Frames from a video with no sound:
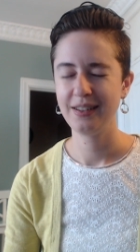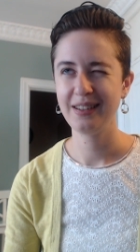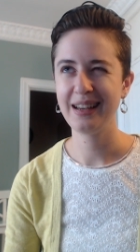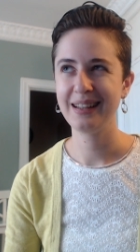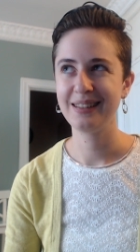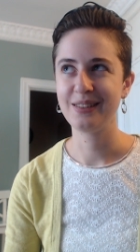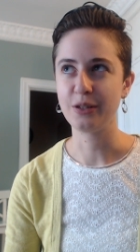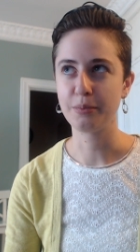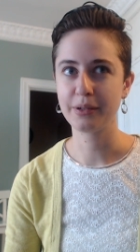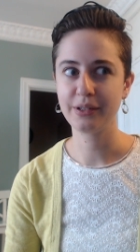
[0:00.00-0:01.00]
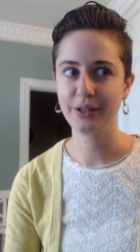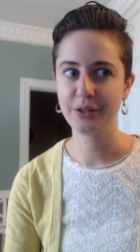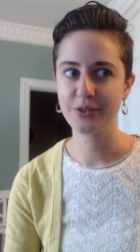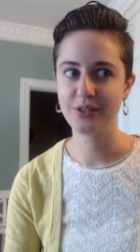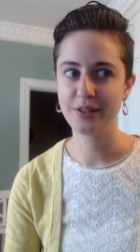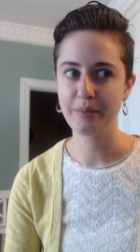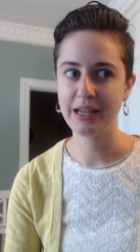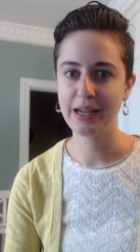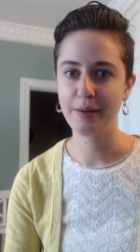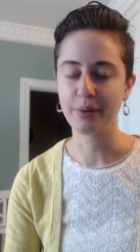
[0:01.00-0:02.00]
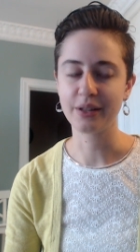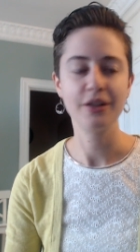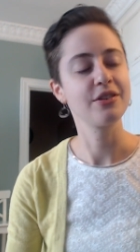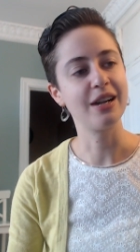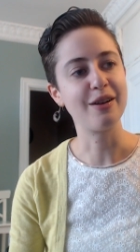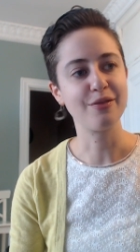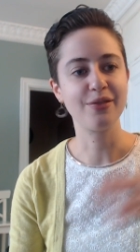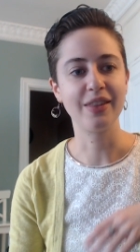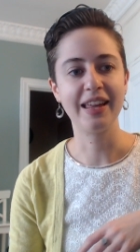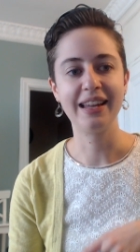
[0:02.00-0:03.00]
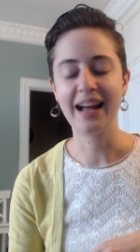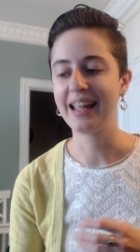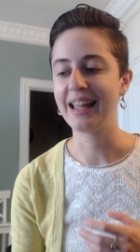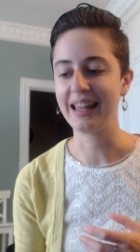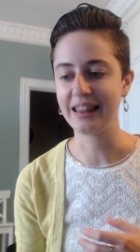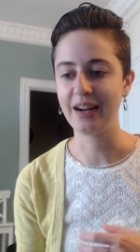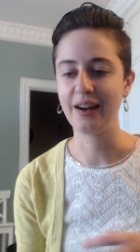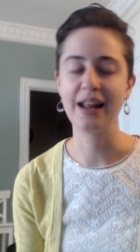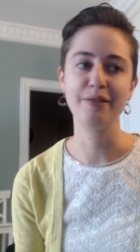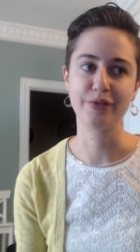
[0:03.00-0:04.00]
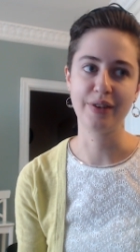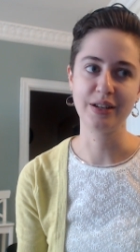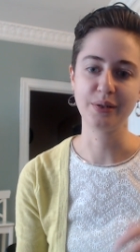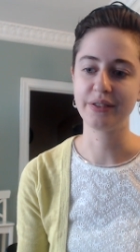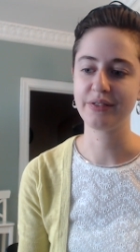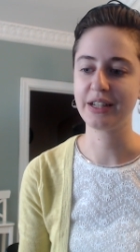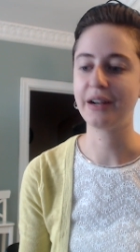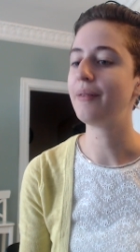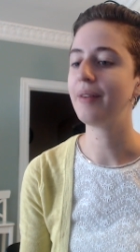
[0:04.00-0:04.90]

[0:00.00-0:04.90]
not super close to me, but close enough that I can get there. And I have a friend who lives near